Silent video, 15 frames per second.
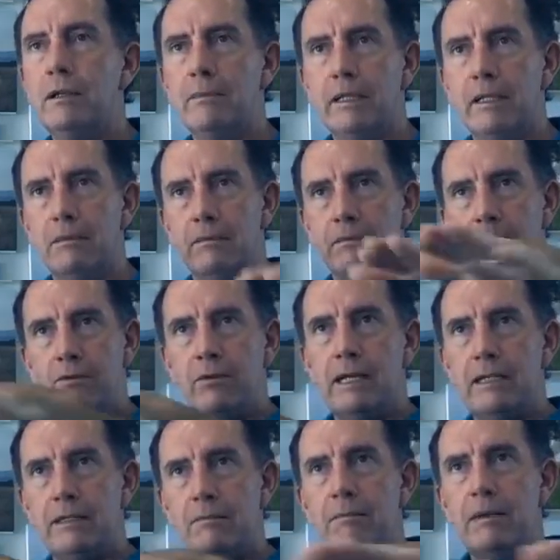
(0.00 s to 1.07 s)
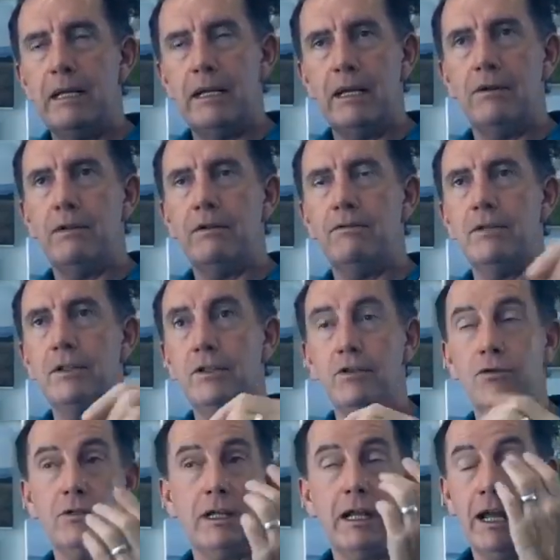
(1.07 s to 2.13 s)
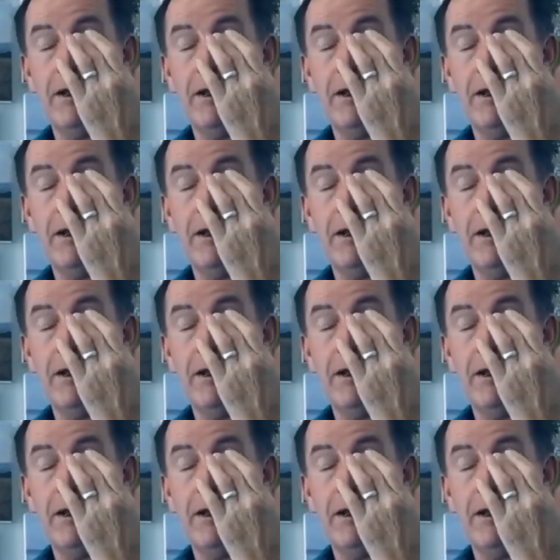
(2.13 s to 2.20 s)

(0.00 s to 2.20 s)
and we can create a bed area for the children.